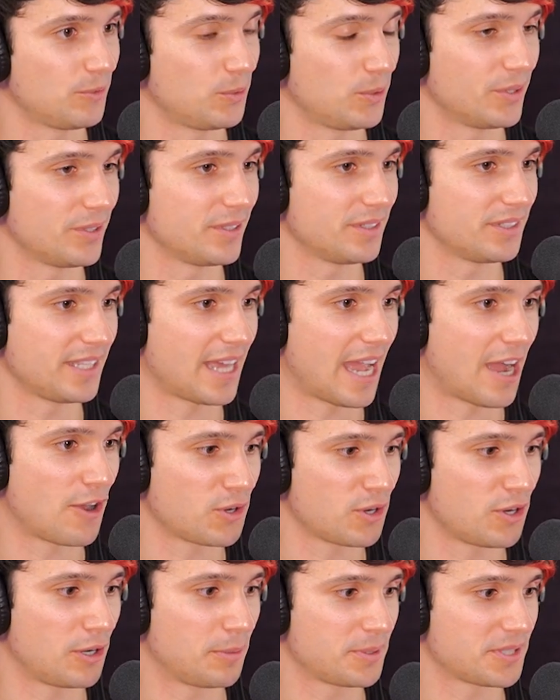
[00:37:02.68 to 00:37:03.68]
well, the
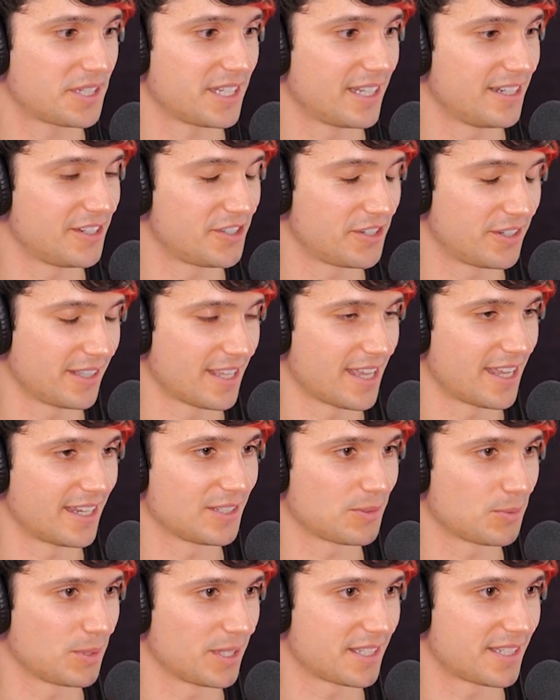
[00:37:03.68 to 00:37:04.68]
alcohol percentage on that
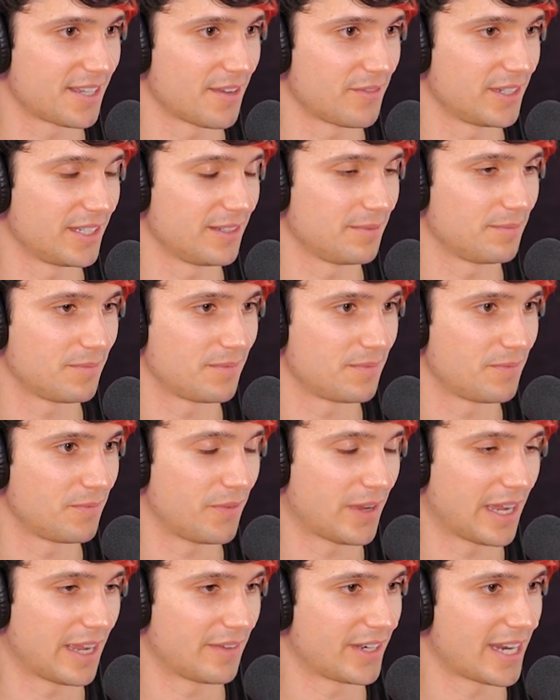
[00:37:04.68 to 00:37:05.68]
is what,
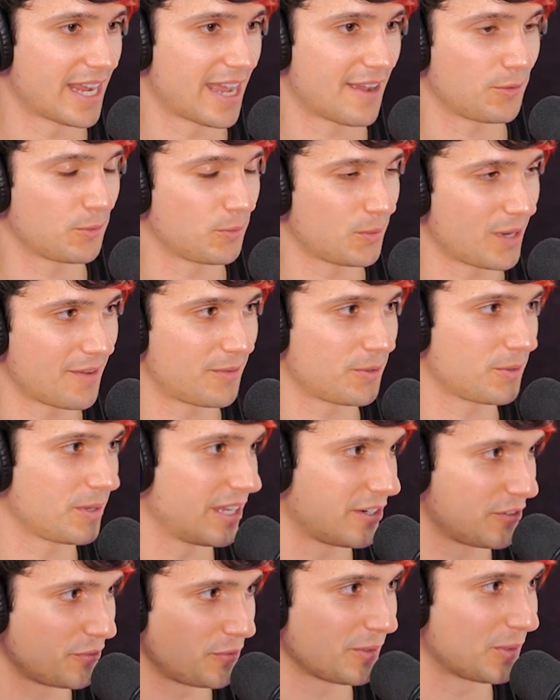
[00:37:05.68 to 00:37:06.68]
75.5 or whatever
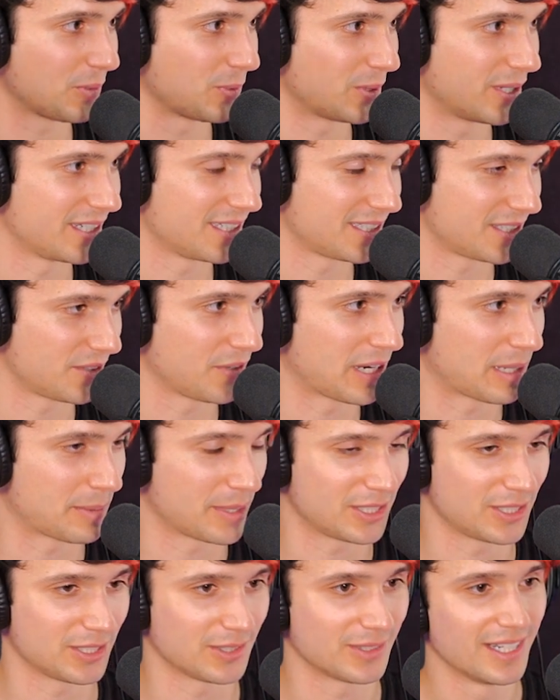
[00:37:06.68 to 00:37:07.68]
151 is divided
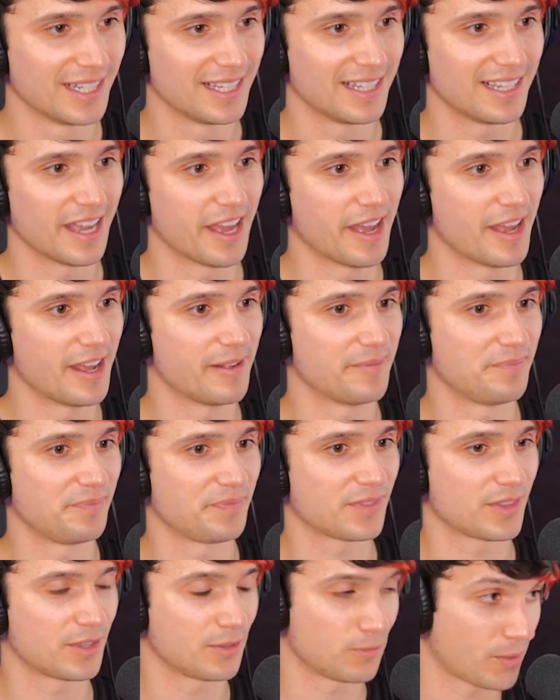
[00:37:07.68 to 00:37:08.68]
by 2.
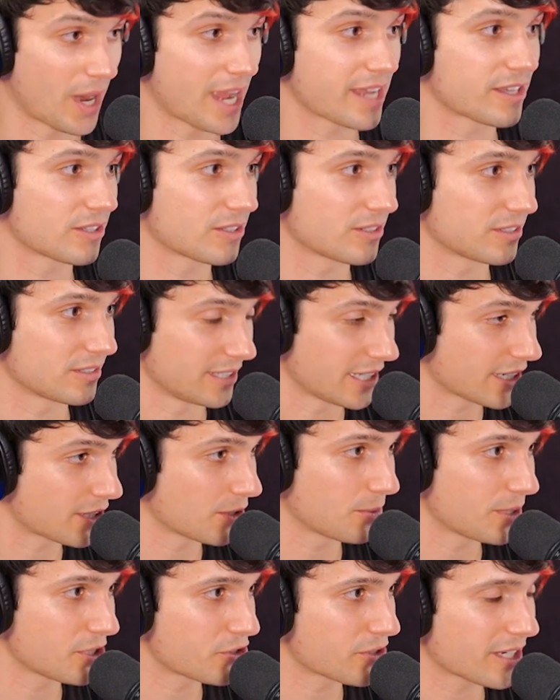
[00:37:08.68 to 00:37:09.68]
Regular
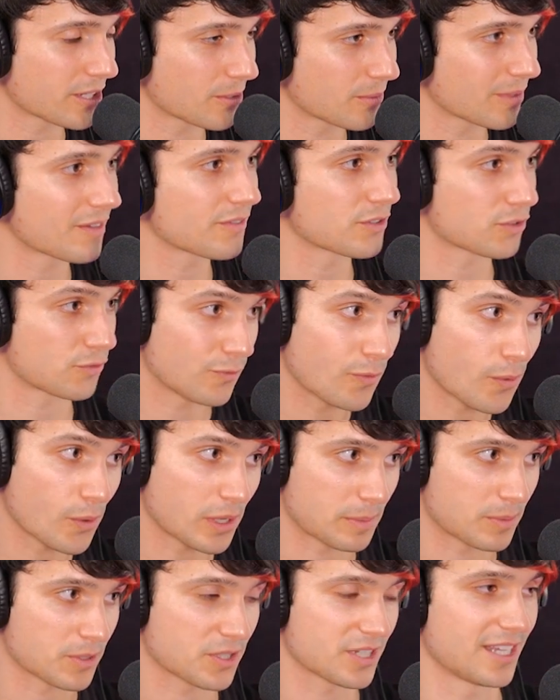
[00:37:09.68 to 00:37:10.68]
liquor we drink or whatever is
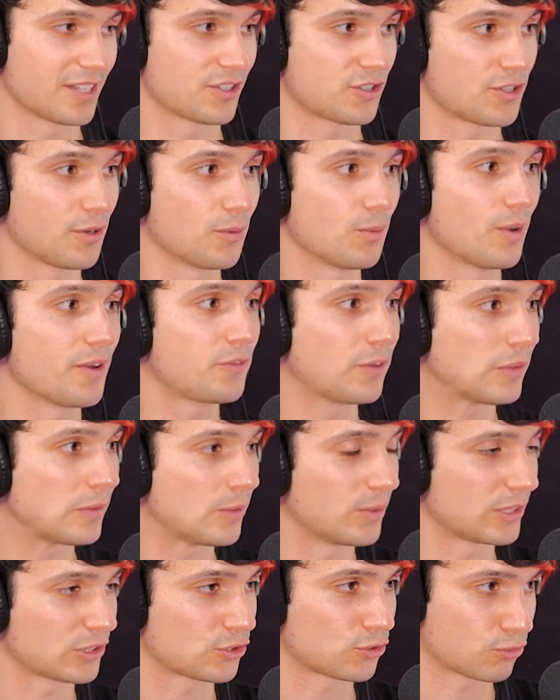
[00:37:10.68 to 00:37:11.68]
40%. So
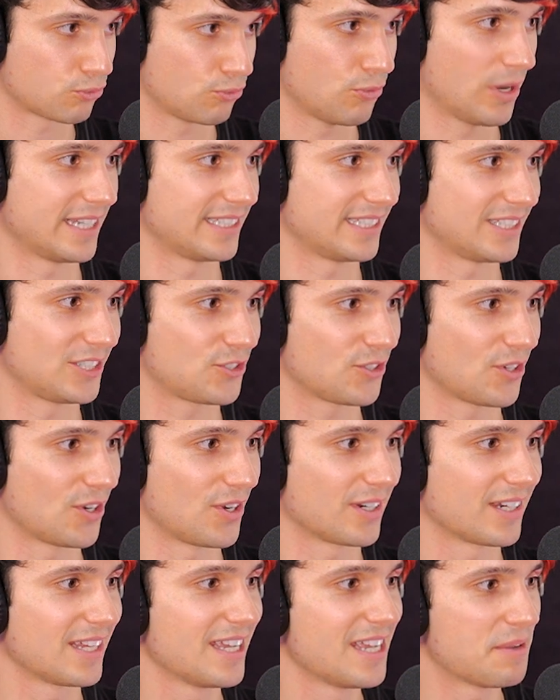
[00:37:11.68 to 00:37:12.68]
151 is crazy
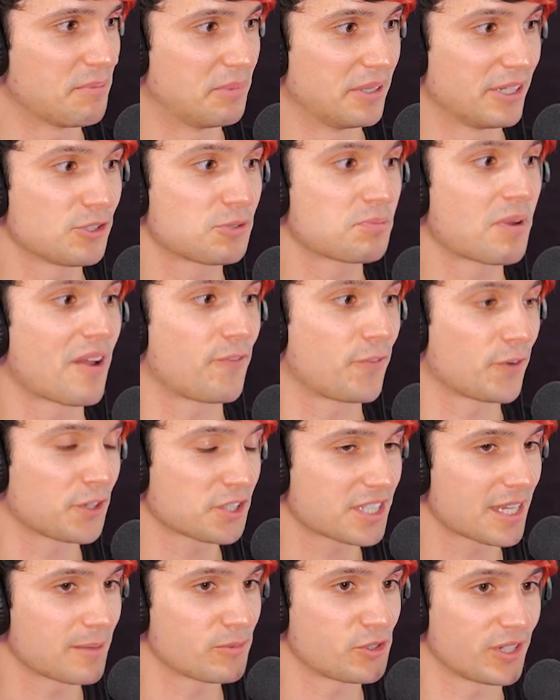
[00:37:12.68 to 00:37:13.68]
strong. Mm-hmm. But it was my
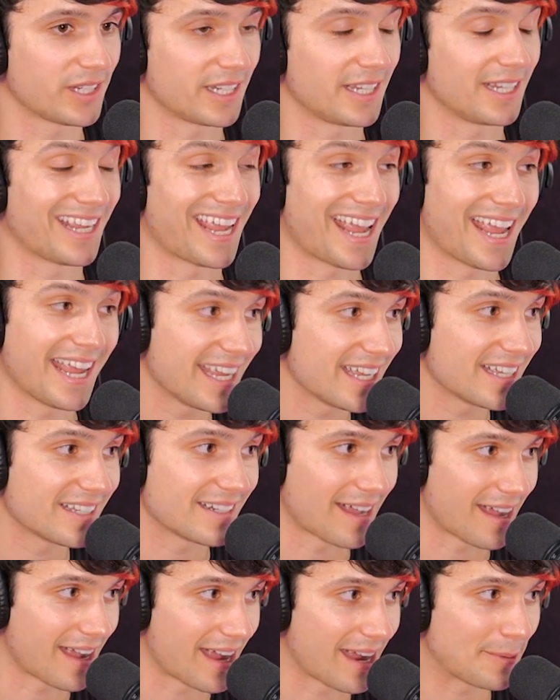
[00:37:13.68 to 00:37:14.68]
first time drinking,
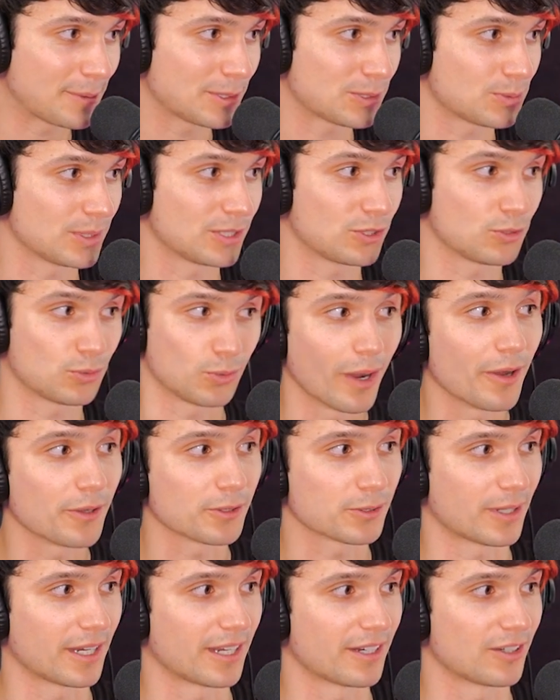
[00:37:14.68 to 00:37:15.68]
and I was with
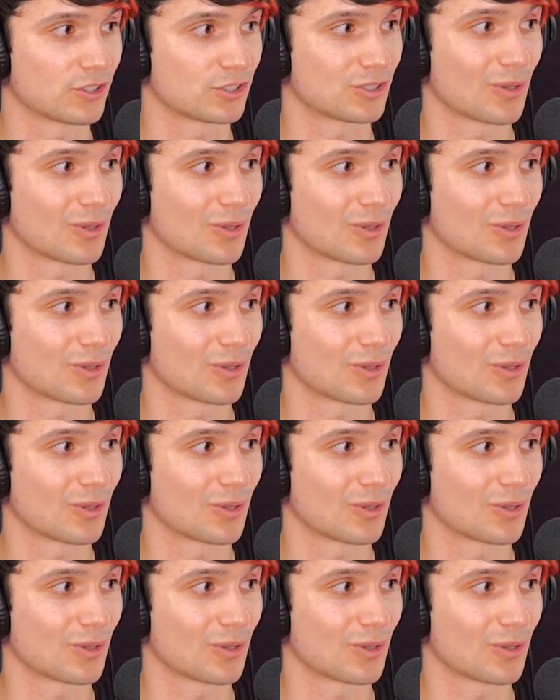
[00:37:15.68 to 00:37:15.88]
12th graders,